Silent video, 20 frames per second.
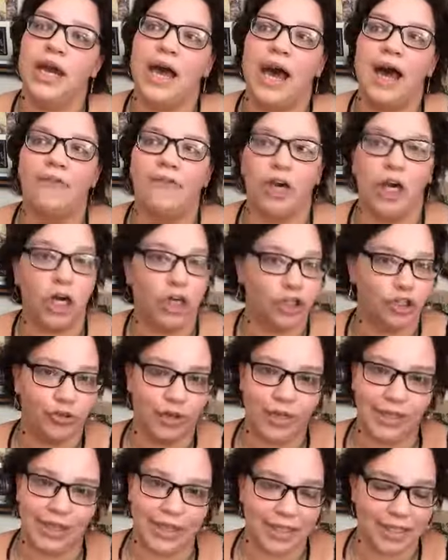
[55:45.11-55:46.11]
have a
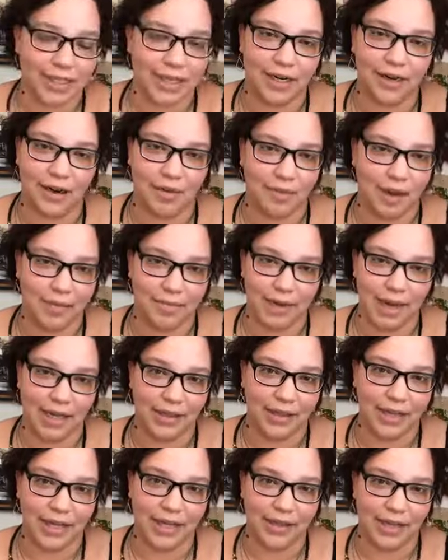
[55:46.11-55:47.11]
country listed on my
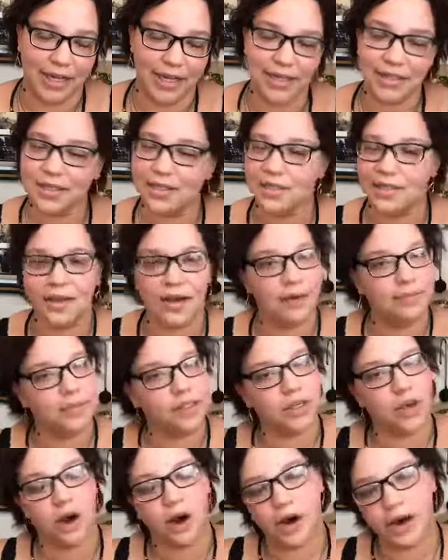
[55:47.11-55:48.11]
mailing list, I'm
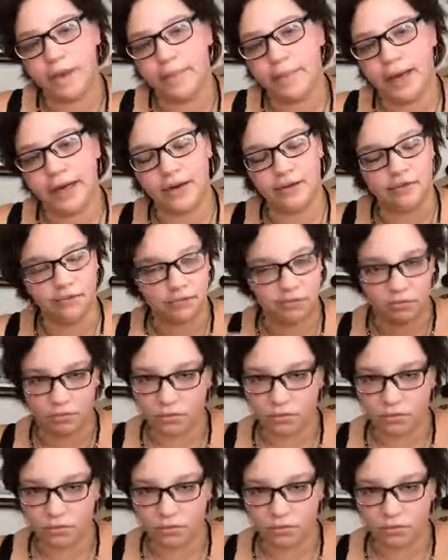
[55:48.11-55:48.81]
sorry, but